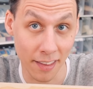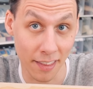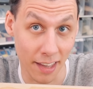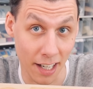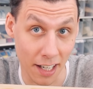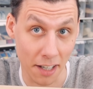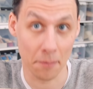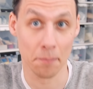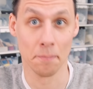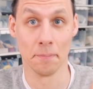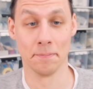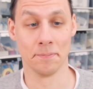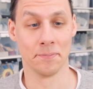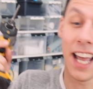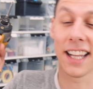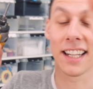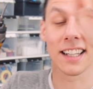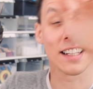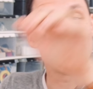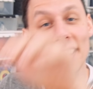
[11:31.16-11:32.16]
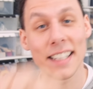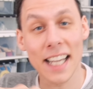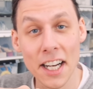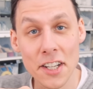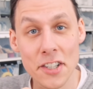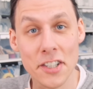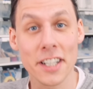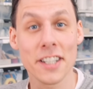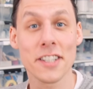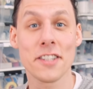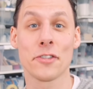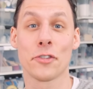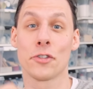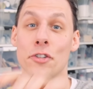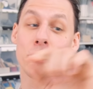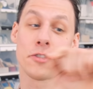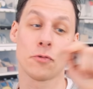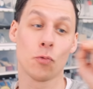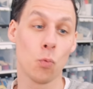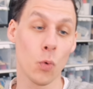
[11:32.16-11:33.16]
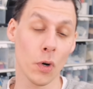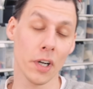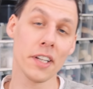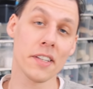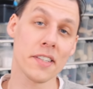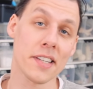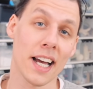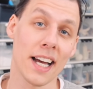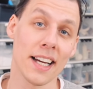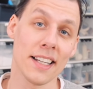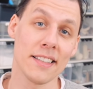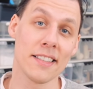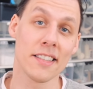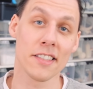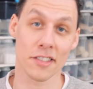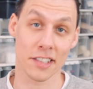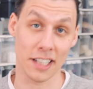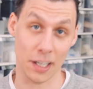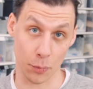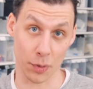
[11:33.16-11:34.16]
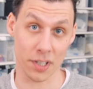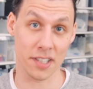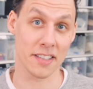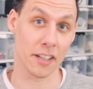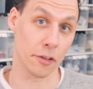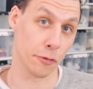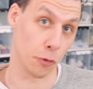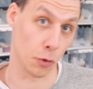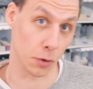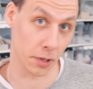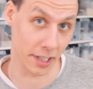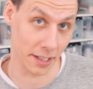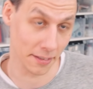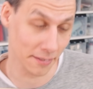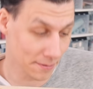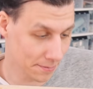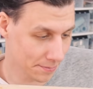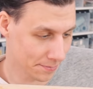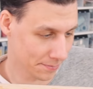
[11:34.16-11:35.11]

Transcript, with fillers: there. And I'll attach this to just one of the sides so that we can still fold it.